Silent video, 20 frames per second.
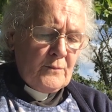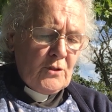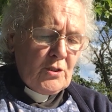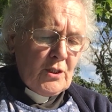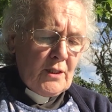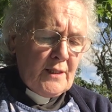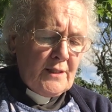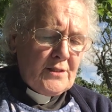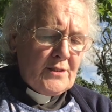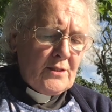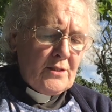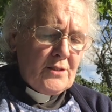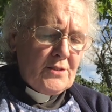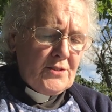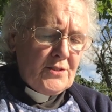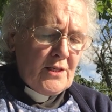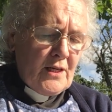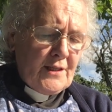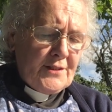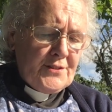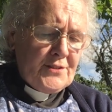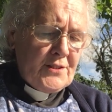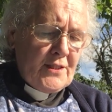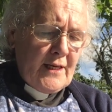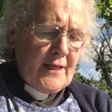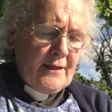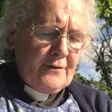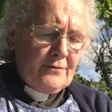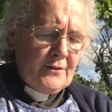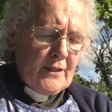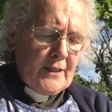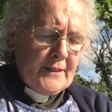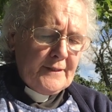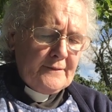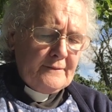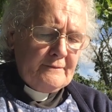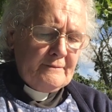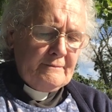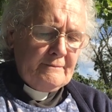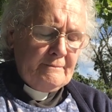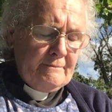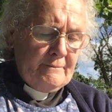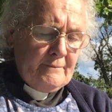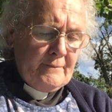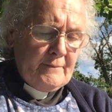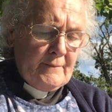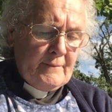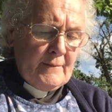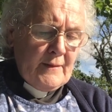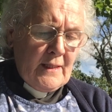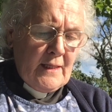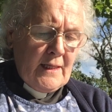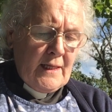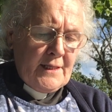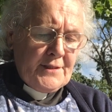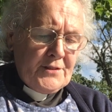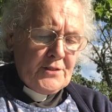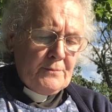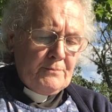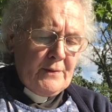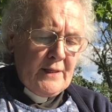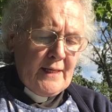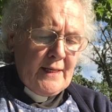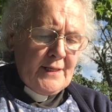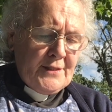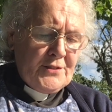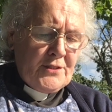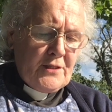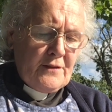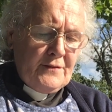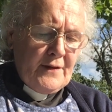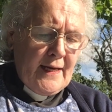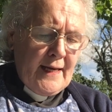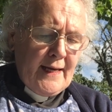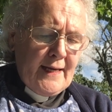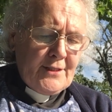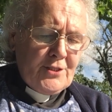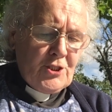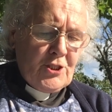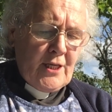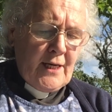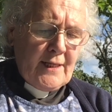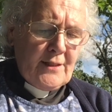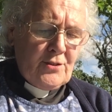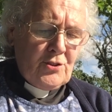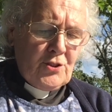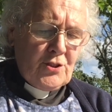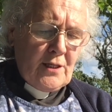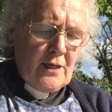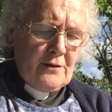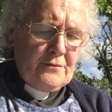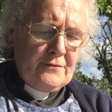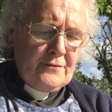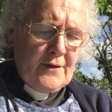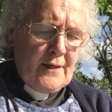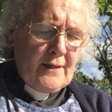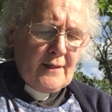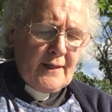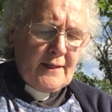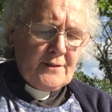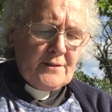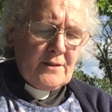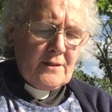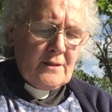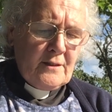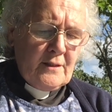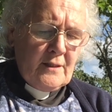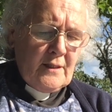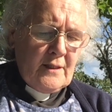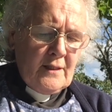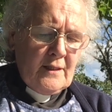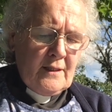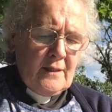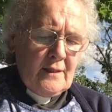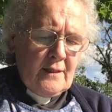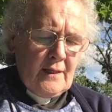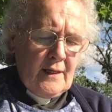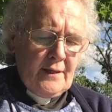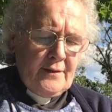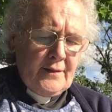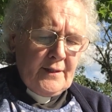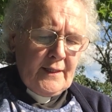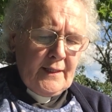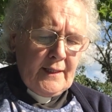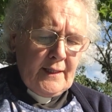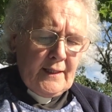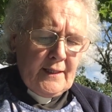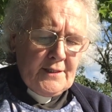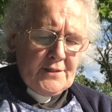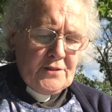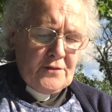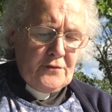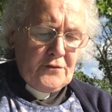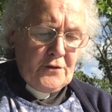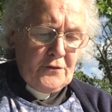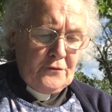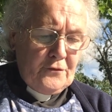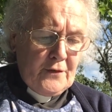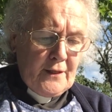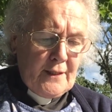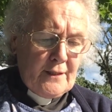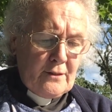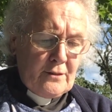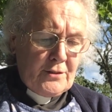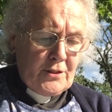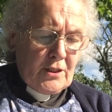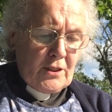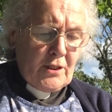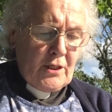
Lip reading: Jesus, our Saviour, as the birds of air change their flight and the lilies of the field are